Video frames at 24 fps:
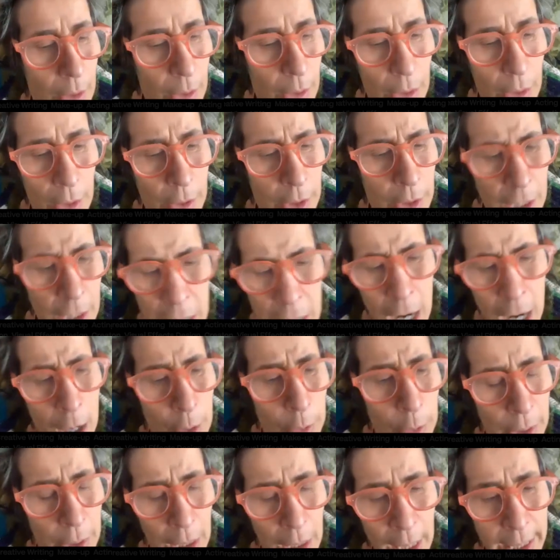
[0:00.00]
you know,
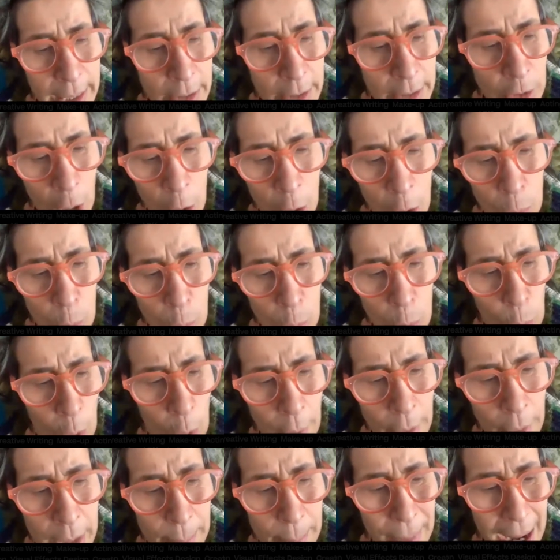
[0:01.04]
like, don't
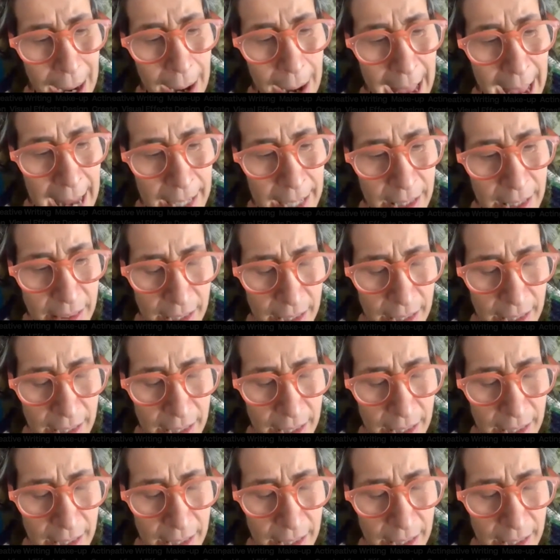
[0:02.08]
worry about anything.